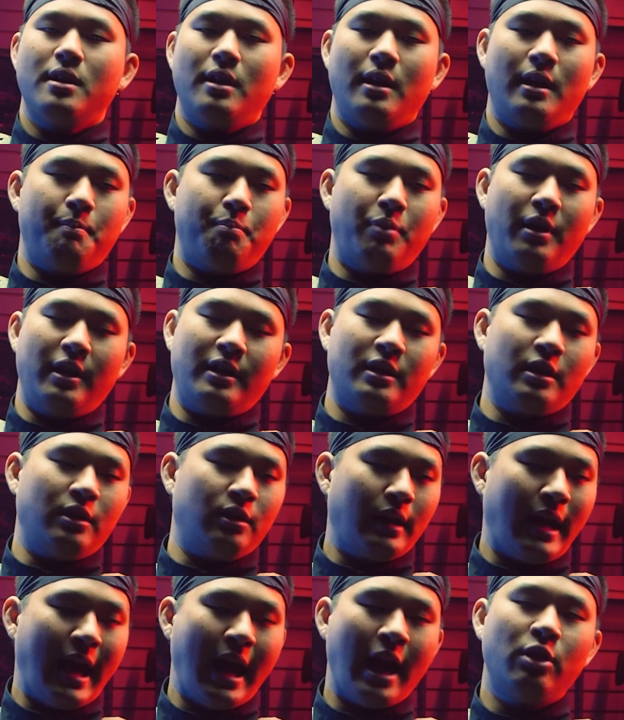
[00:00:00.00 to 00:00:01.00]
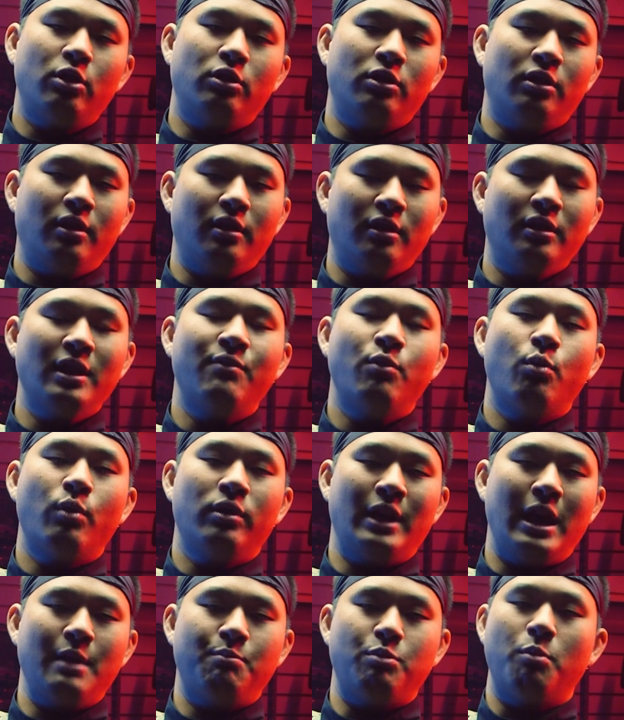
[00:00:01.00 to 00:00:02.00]
uh, but it can handle an
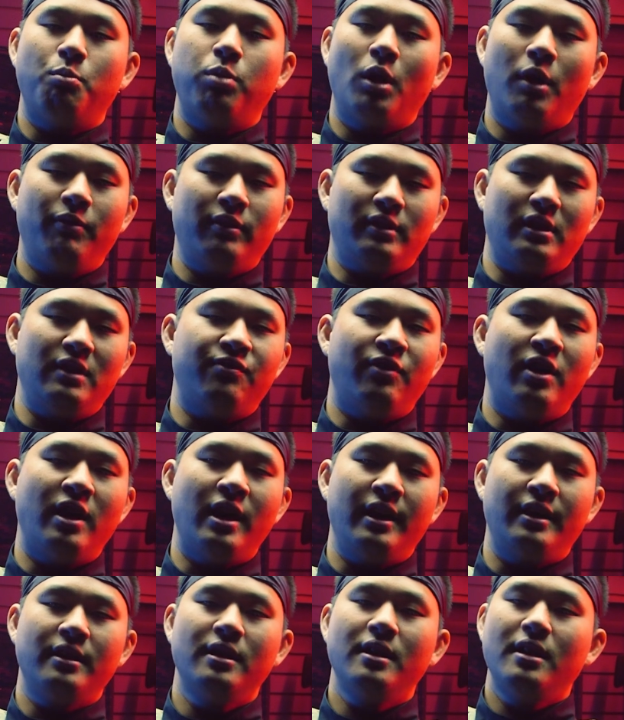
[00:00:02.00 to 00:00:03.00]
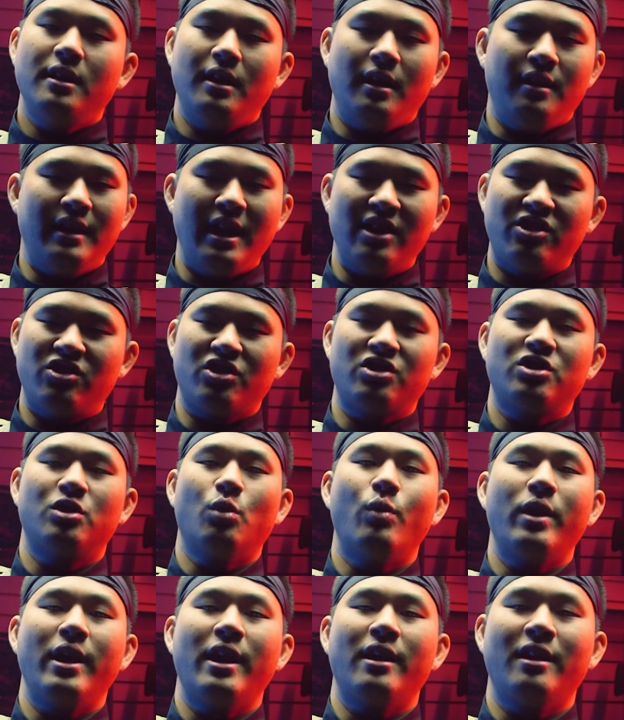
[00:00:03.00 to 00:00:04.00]
11-1 light bulb perfectly fine, and that's just the
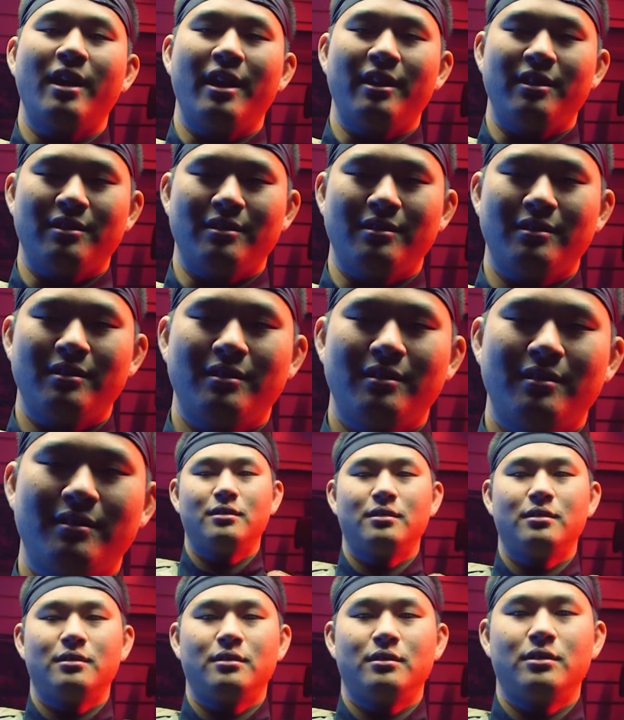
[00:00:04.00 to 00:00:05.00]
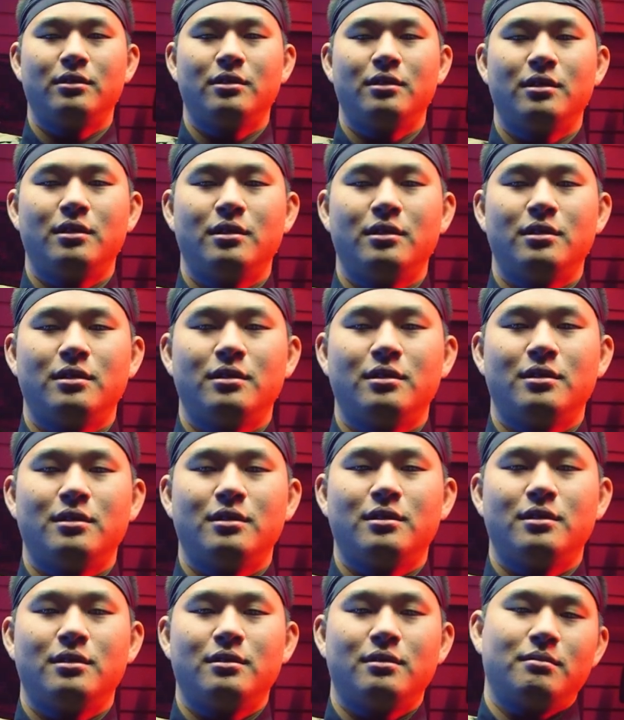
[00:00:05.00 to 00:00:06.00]
way I like it. Bro, you are such a
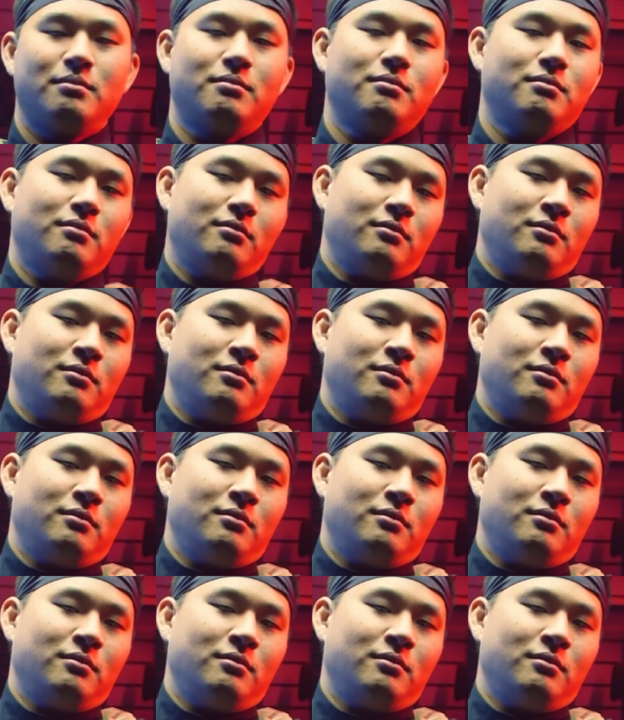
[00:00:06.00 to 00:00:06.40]
shill.